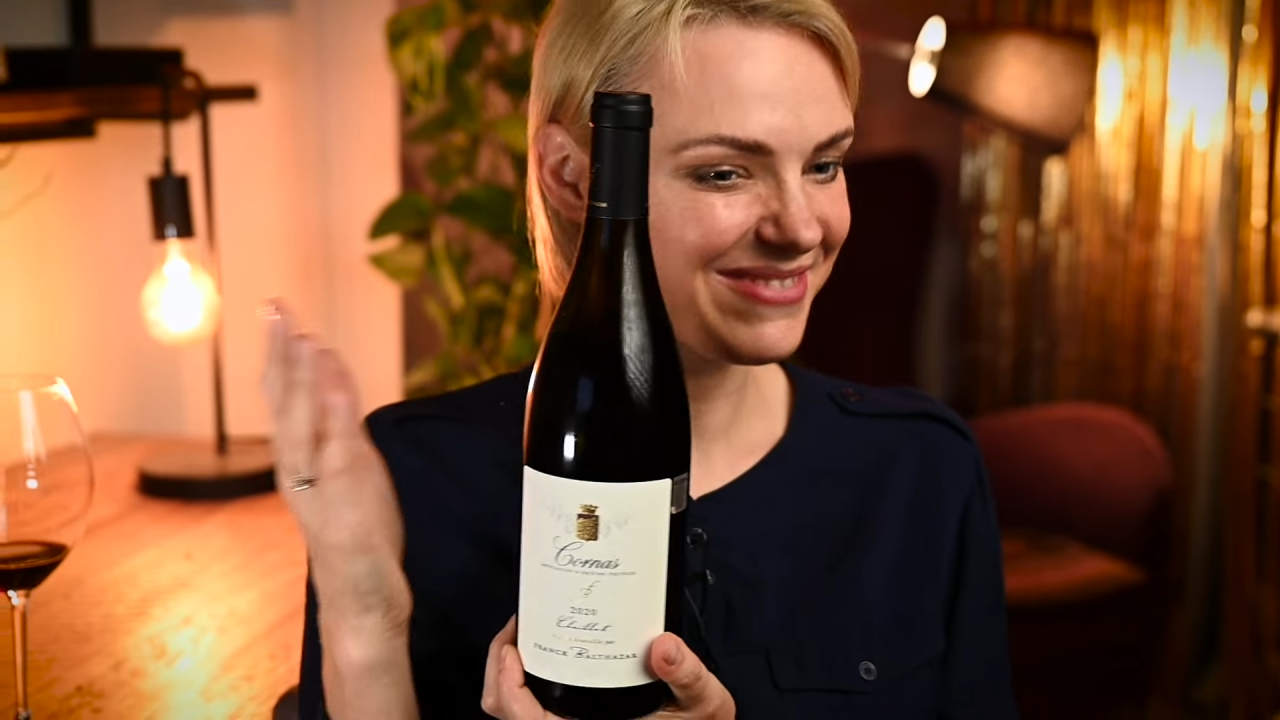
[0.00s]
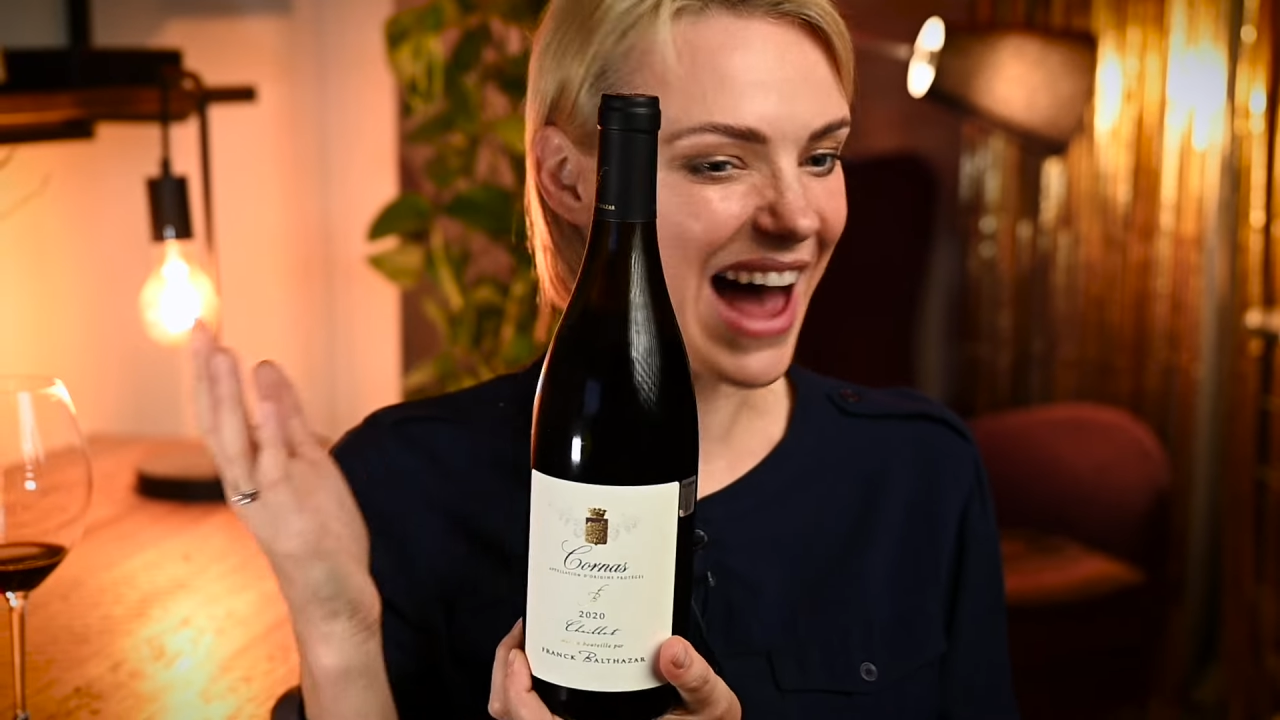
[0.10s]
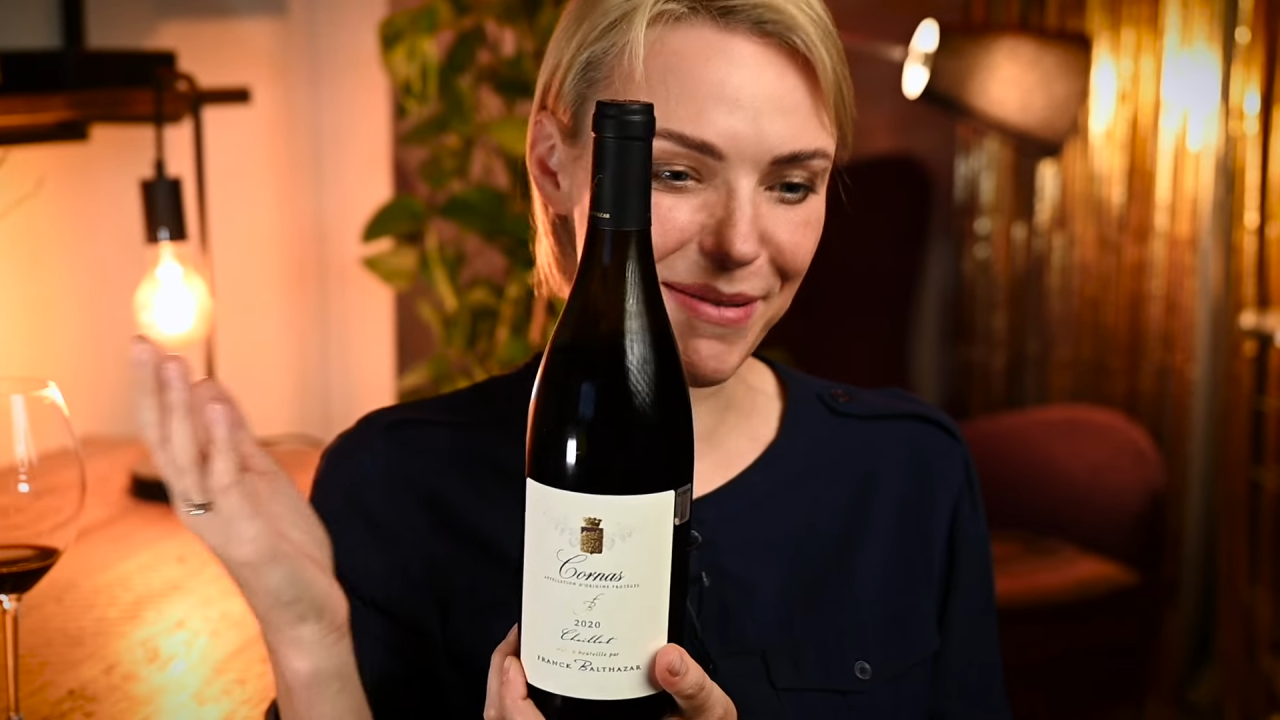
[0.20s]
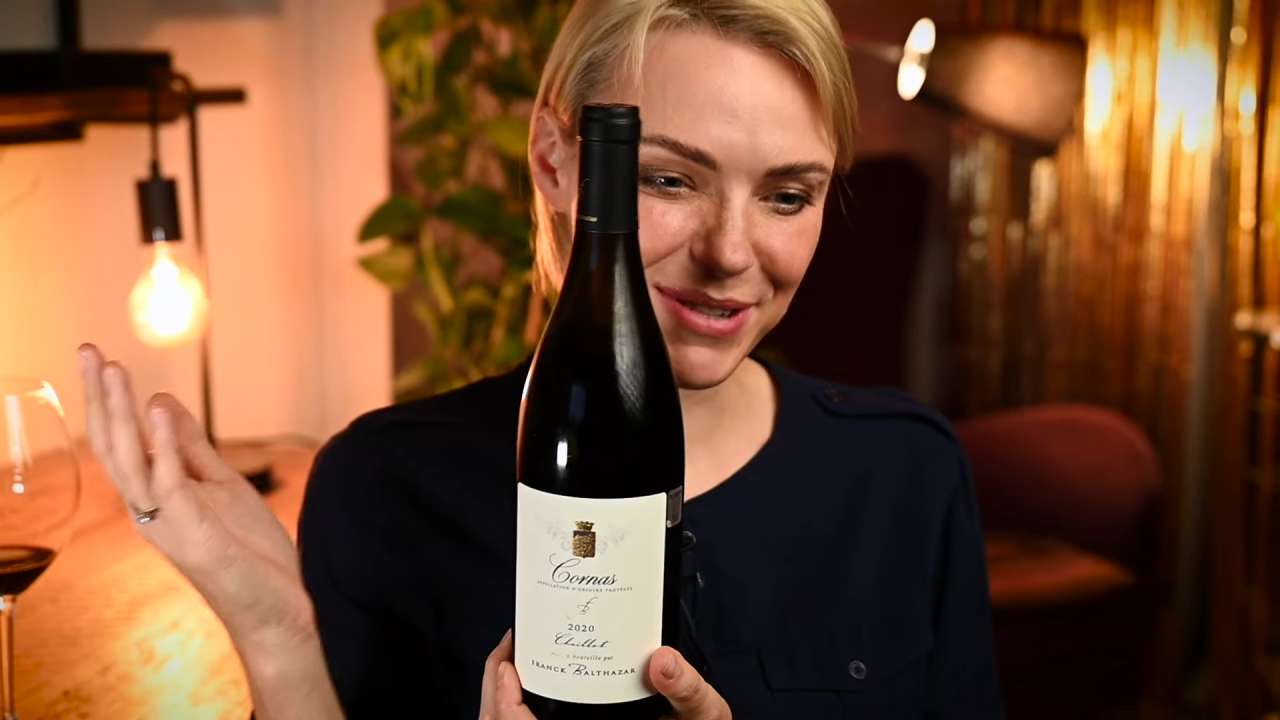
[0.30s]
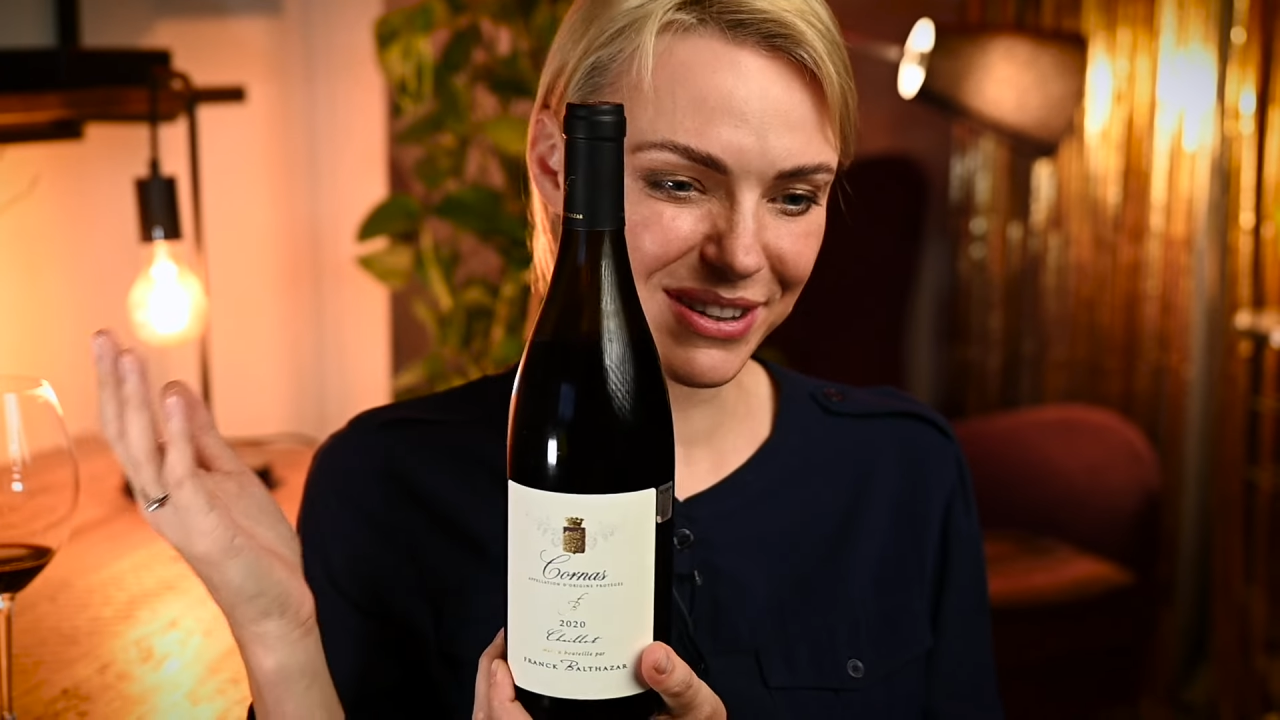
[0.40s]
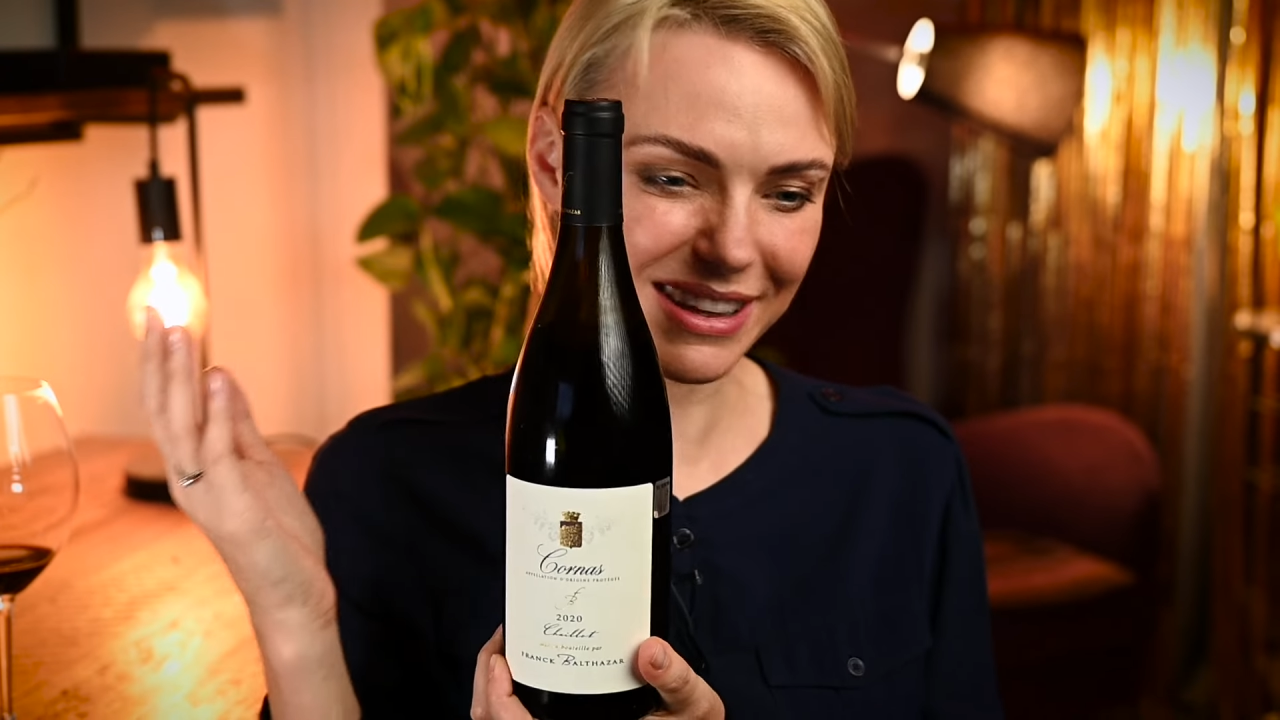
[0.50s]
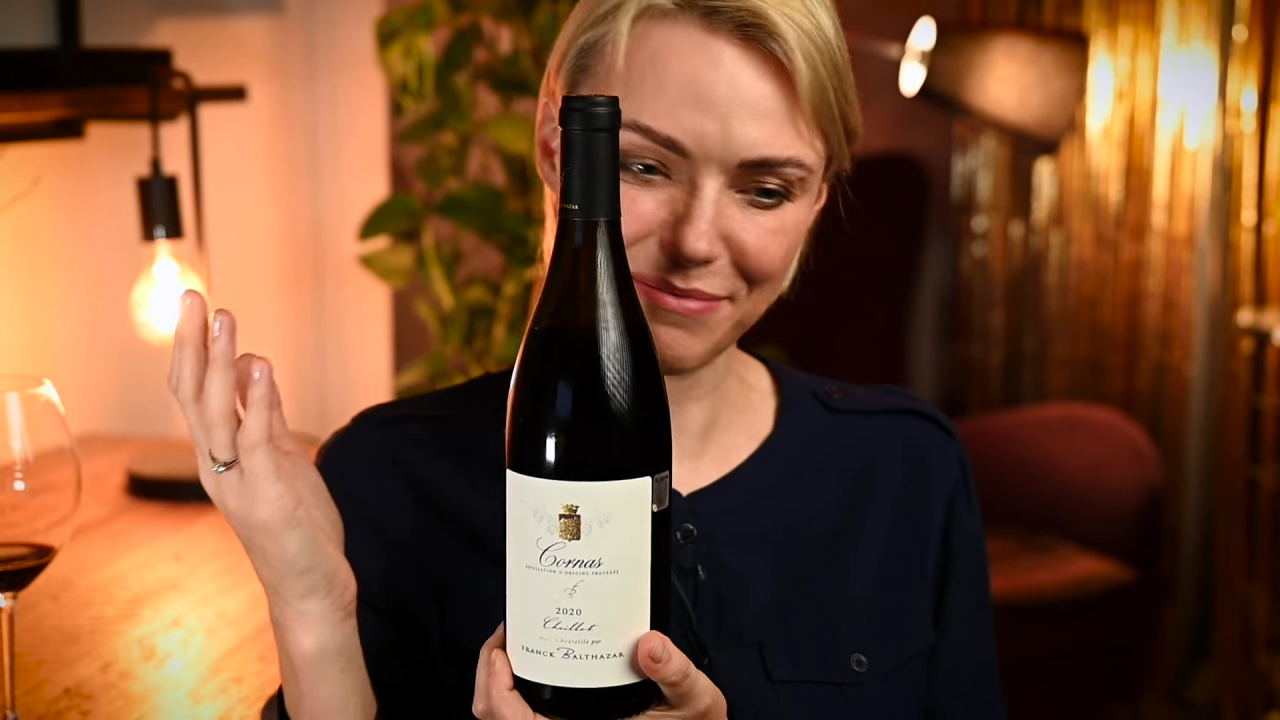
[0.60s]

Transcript: absolutely